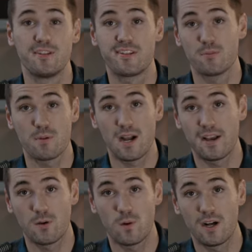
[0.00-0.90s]
in super
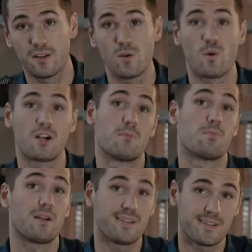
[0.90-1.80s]
high quality while
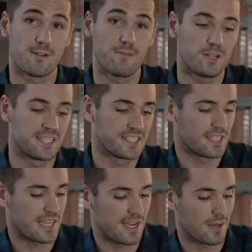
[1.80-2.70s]
compressing our footage to
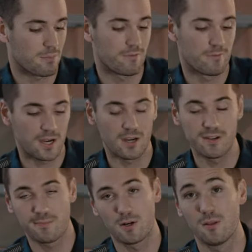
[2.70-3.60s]
take up a very
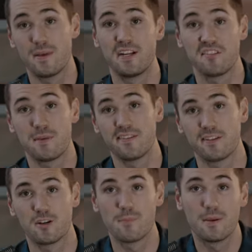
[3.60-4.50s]
small amount of space
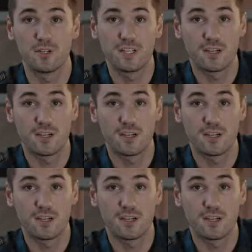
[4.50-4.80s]
on our memory